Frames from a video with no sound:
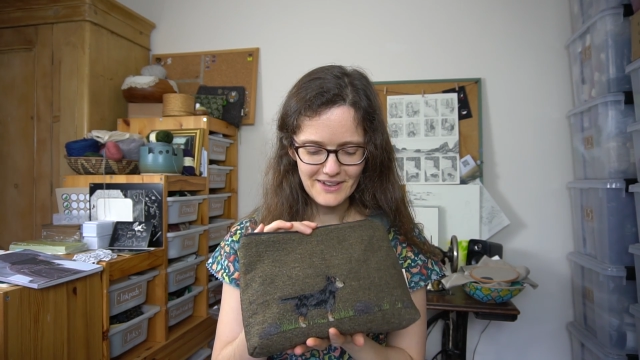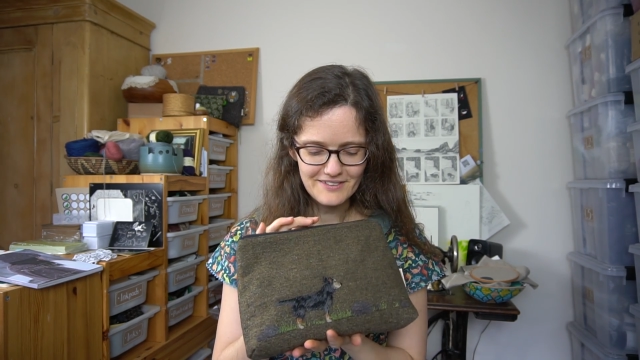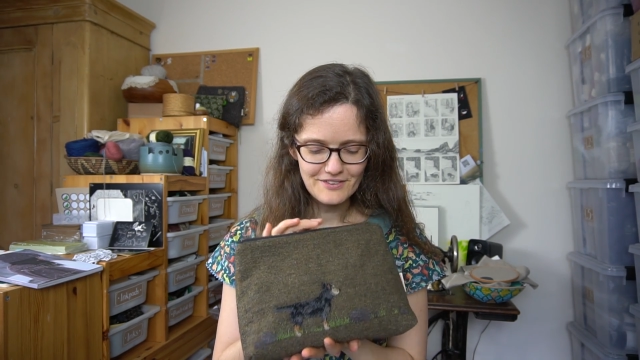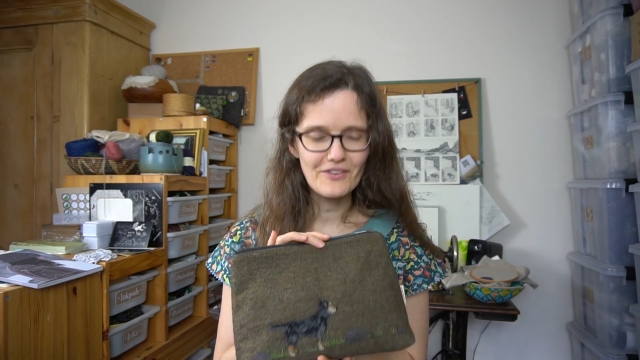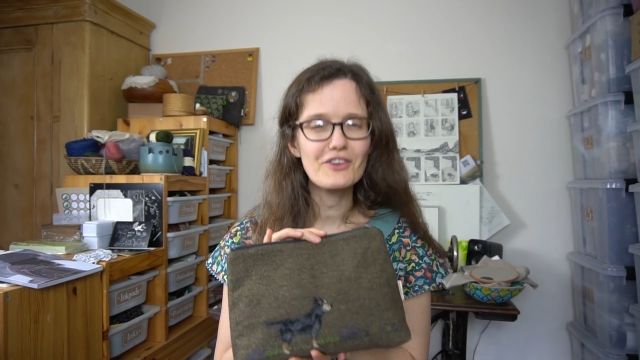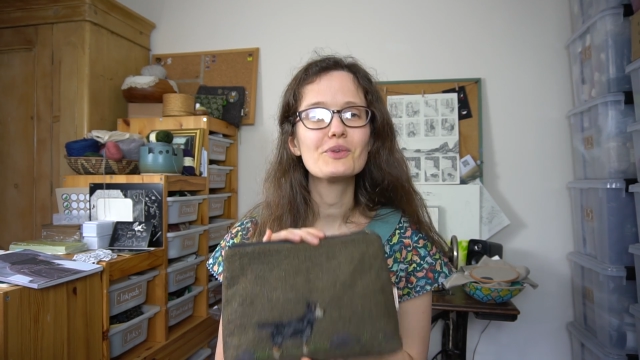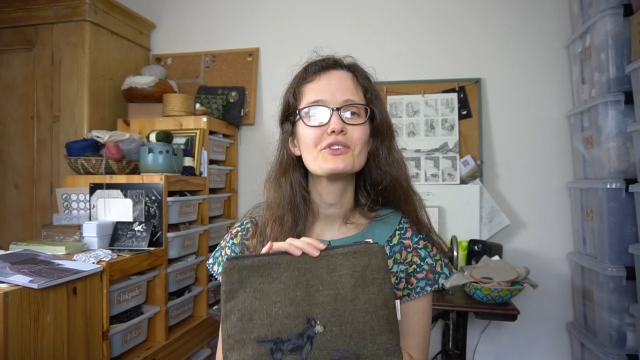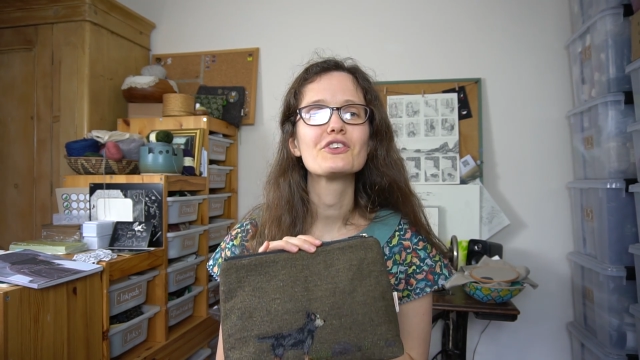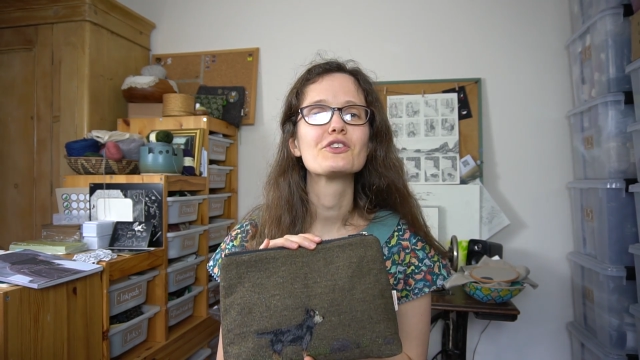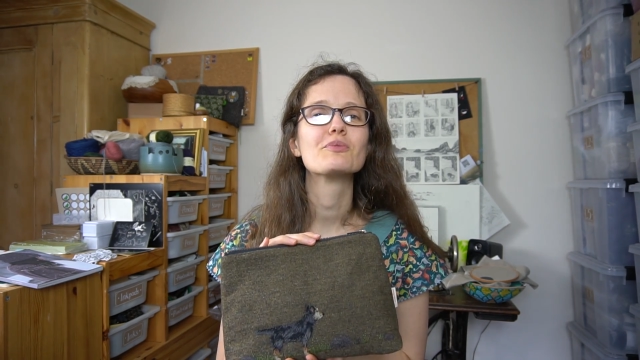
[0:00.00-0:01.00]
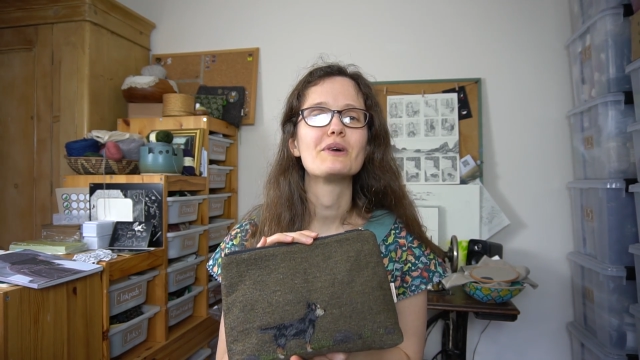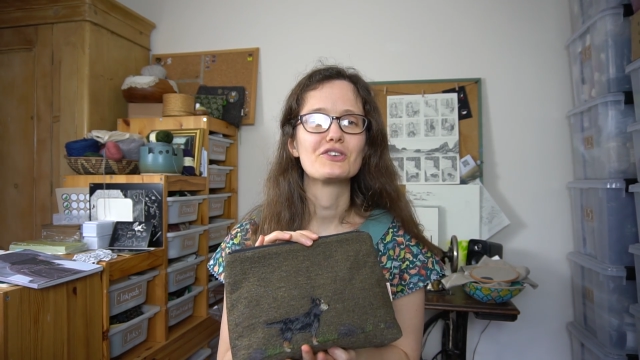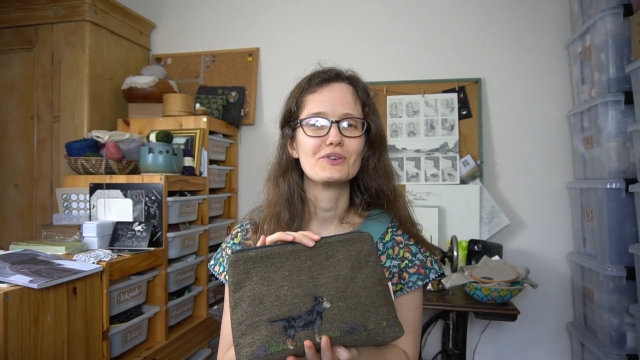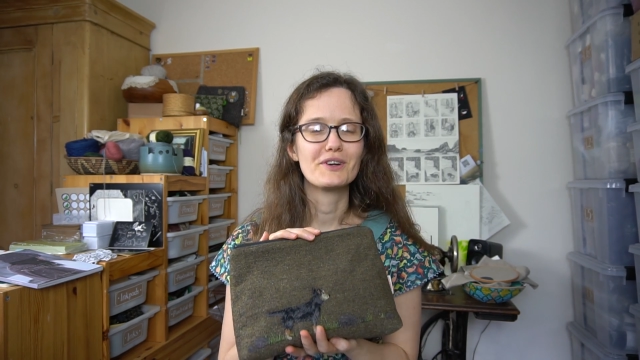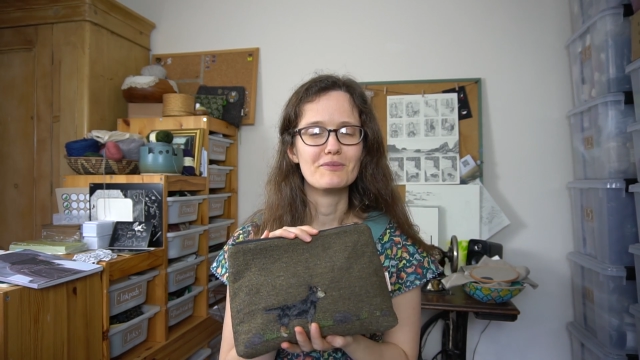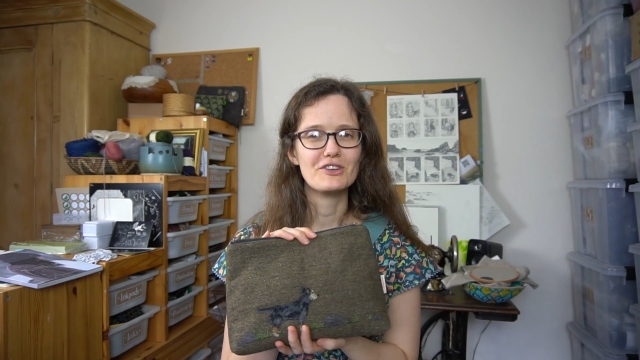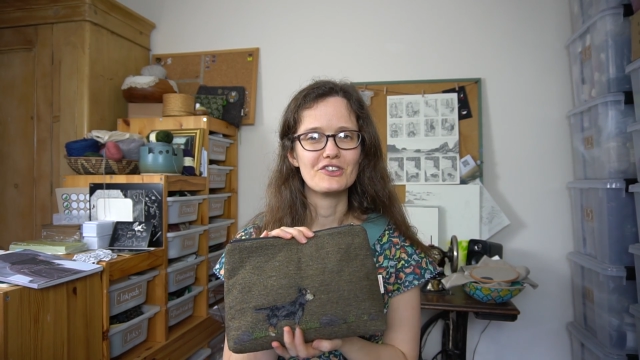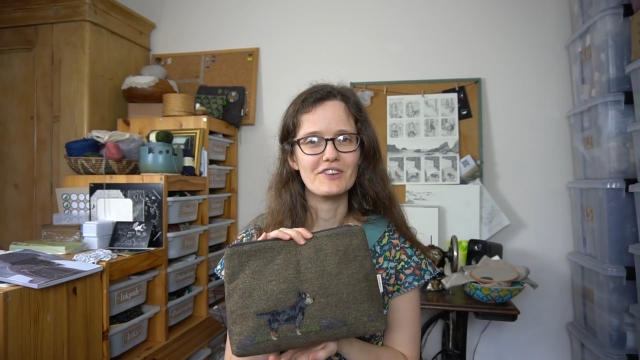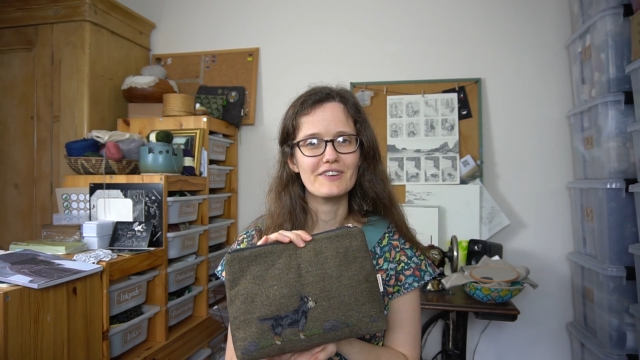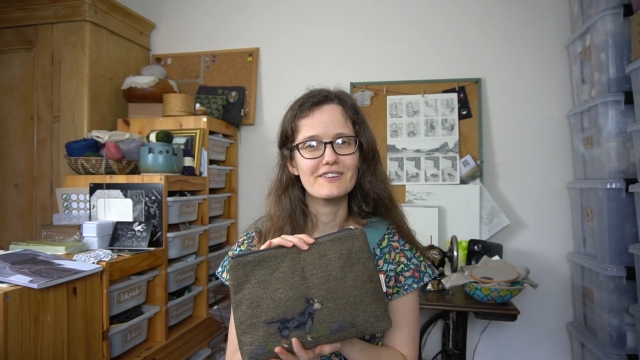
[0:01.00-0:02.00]
So this was a special
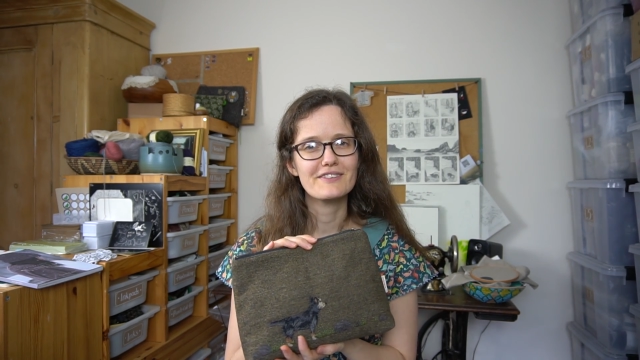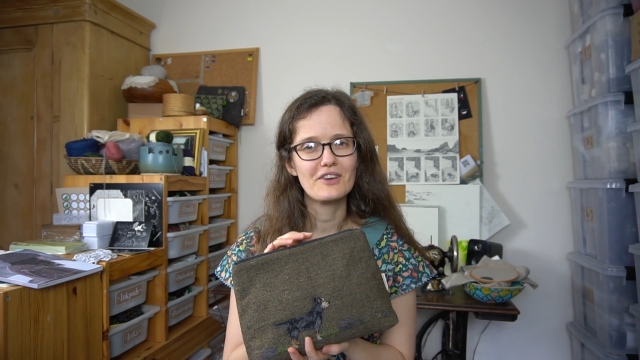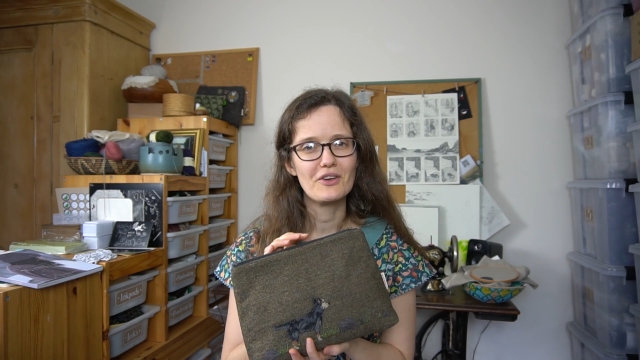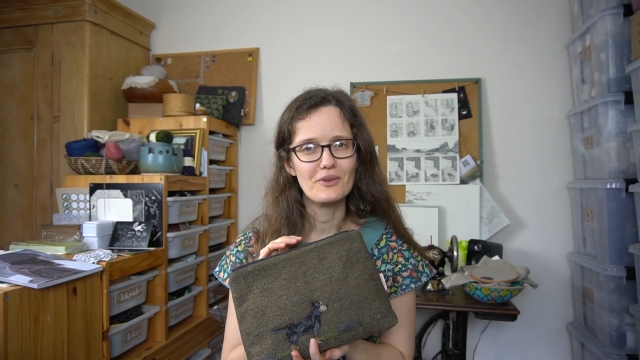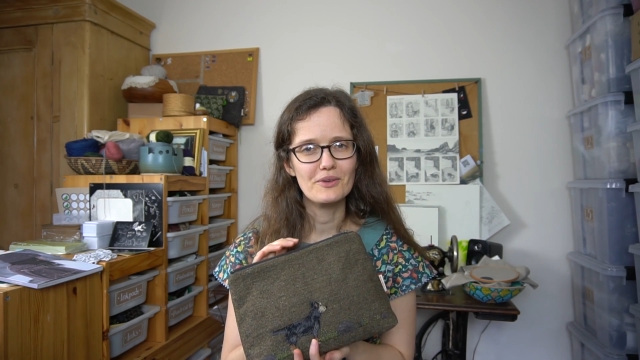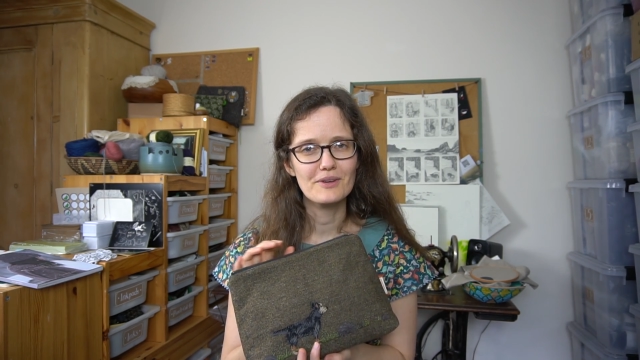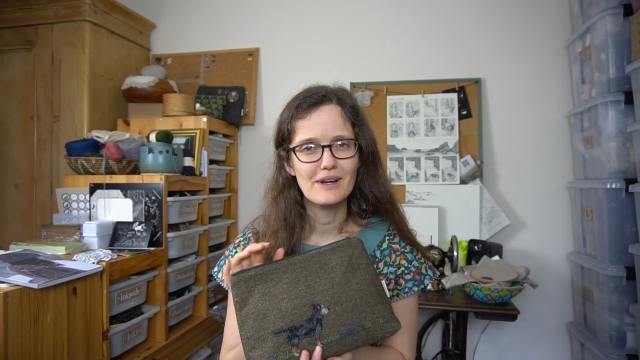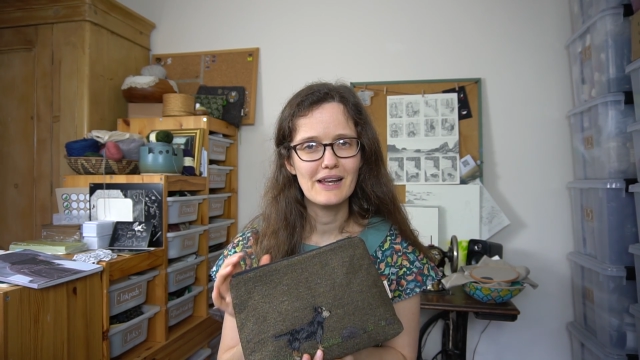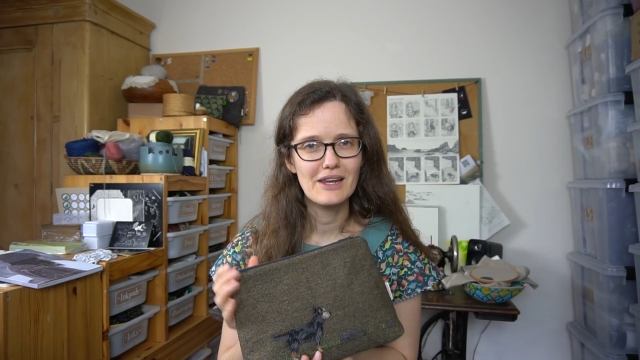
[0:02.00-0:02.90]
commission that 2